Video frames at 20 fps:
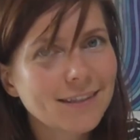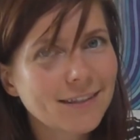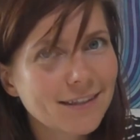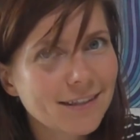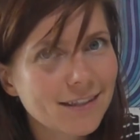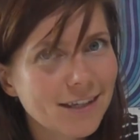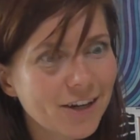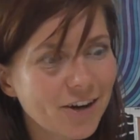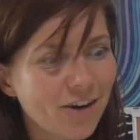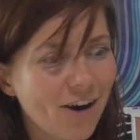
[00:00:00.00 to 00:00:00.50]

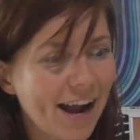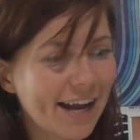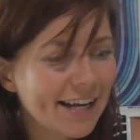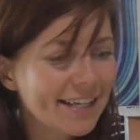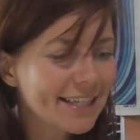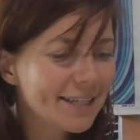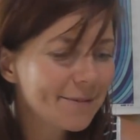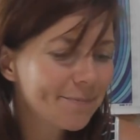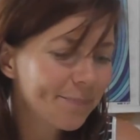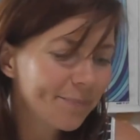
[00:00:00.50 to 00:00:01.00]
So
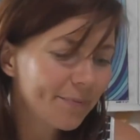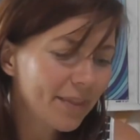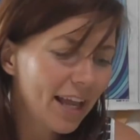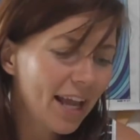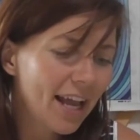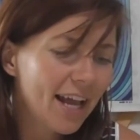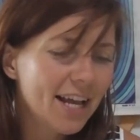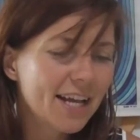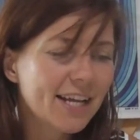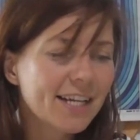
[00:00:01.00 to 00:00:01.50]
great.
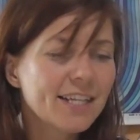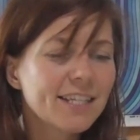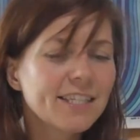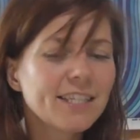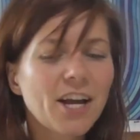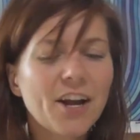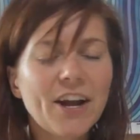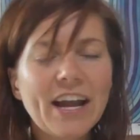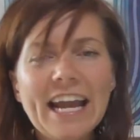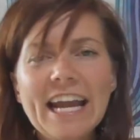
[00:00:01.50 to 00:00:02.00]

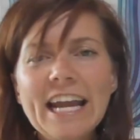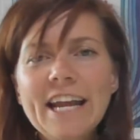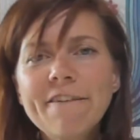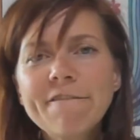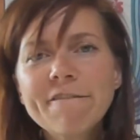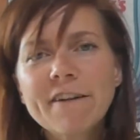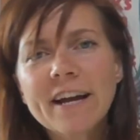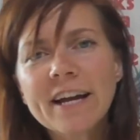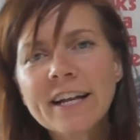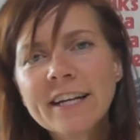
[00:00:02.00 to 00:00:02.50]
So
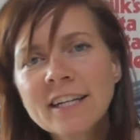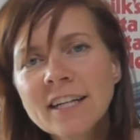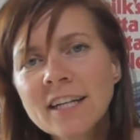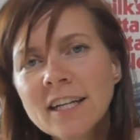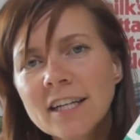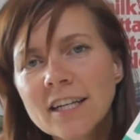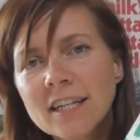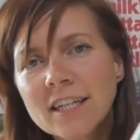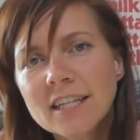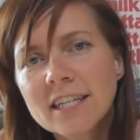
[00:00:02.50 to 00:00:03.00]
even
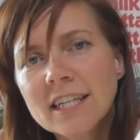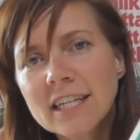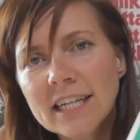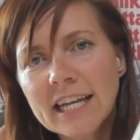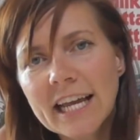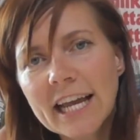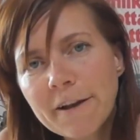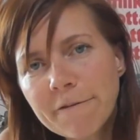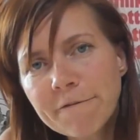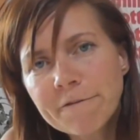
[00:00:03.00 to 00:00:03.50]

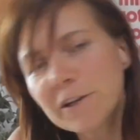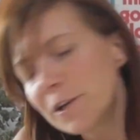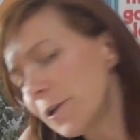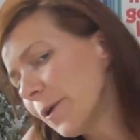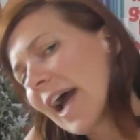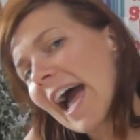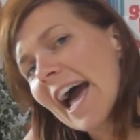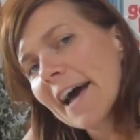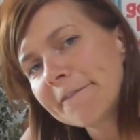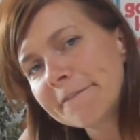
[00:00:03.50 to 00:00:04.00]
if
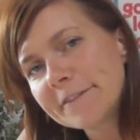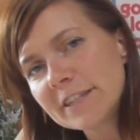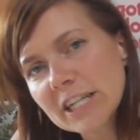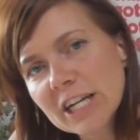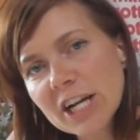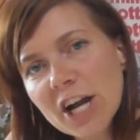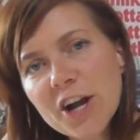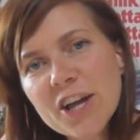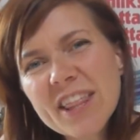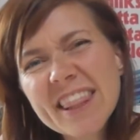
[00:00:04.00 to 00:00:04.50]
you have to
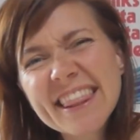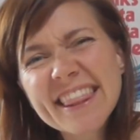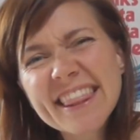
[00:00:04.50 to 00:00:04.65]
go